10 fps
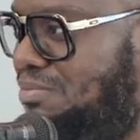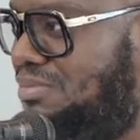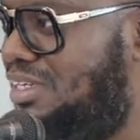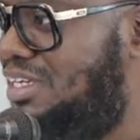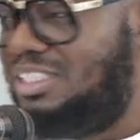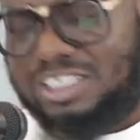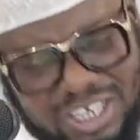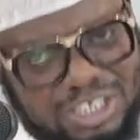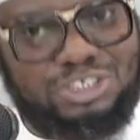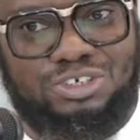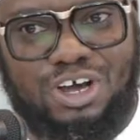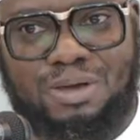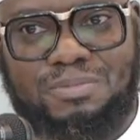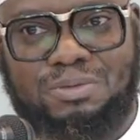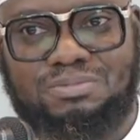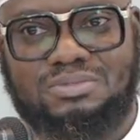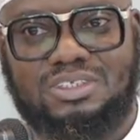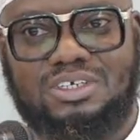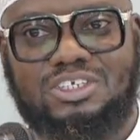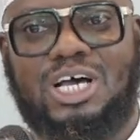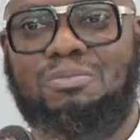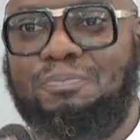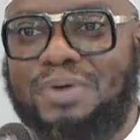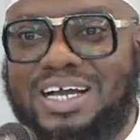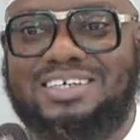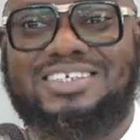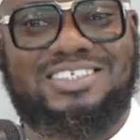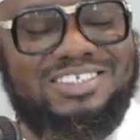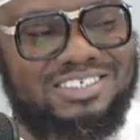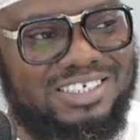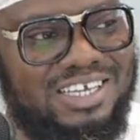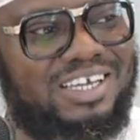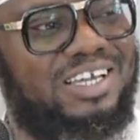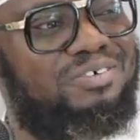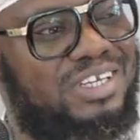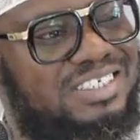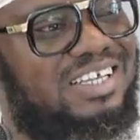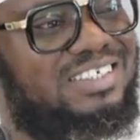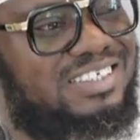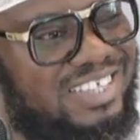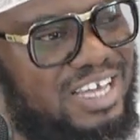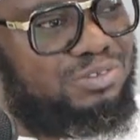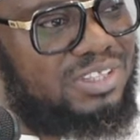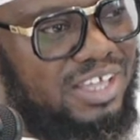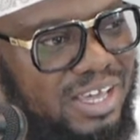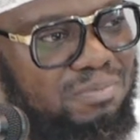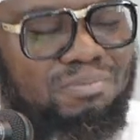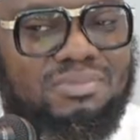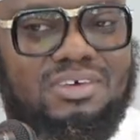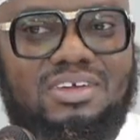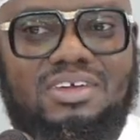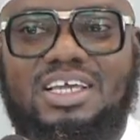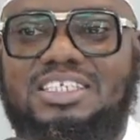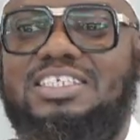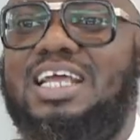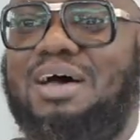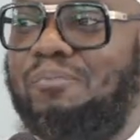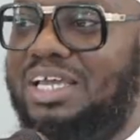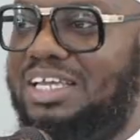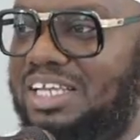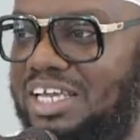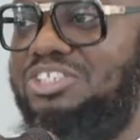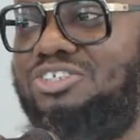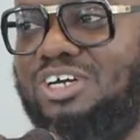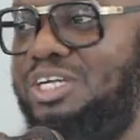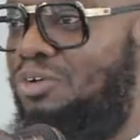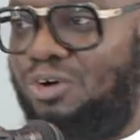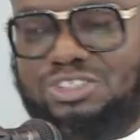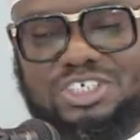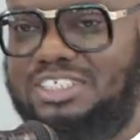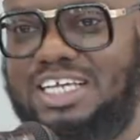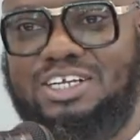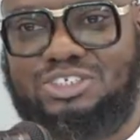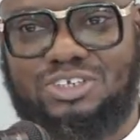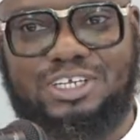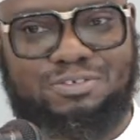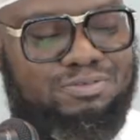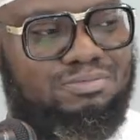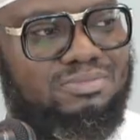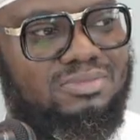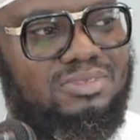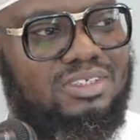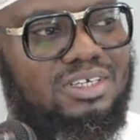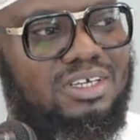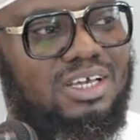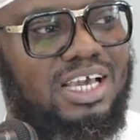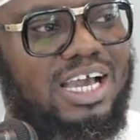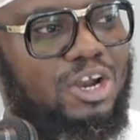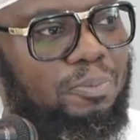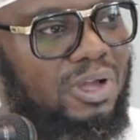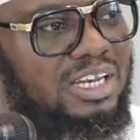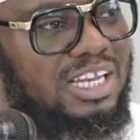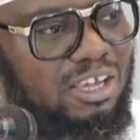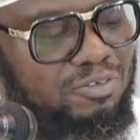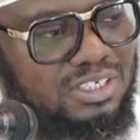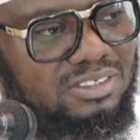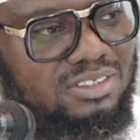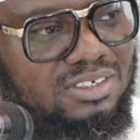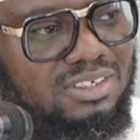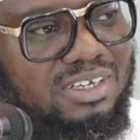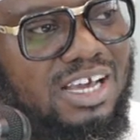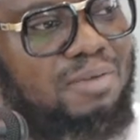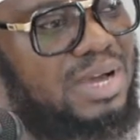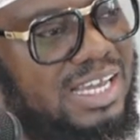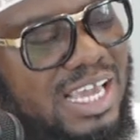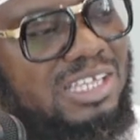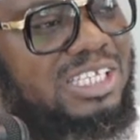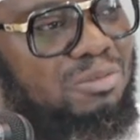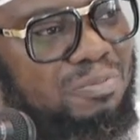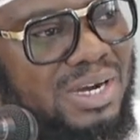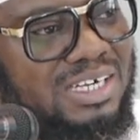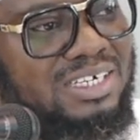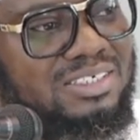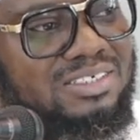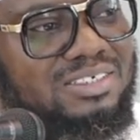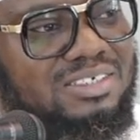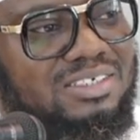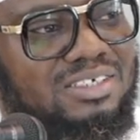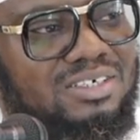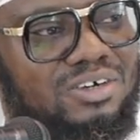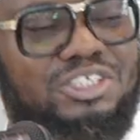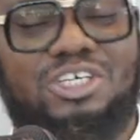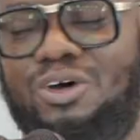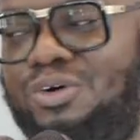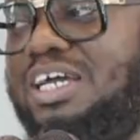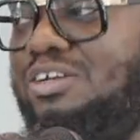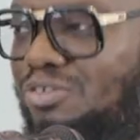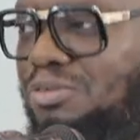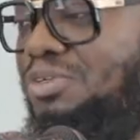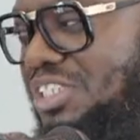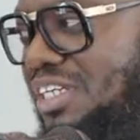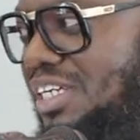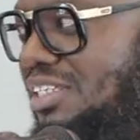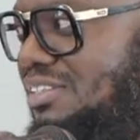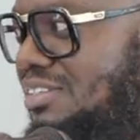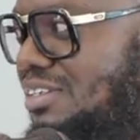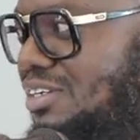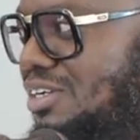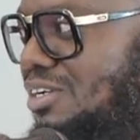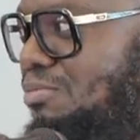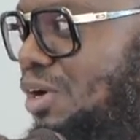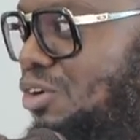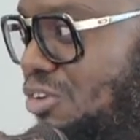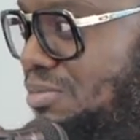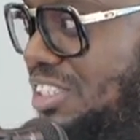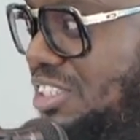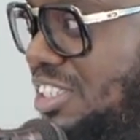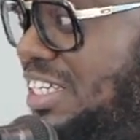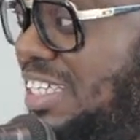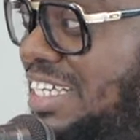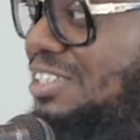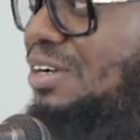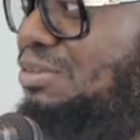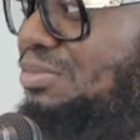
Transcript: them, they started to harm him. So Abu Bakr Siddiq, he reached a stage with him. He said, I'm making hijrah. He also decided to leave. And upon leaving, a man came to Abu Bakr radiallahu anh, from the mushrikeen. But it was from the Sayyid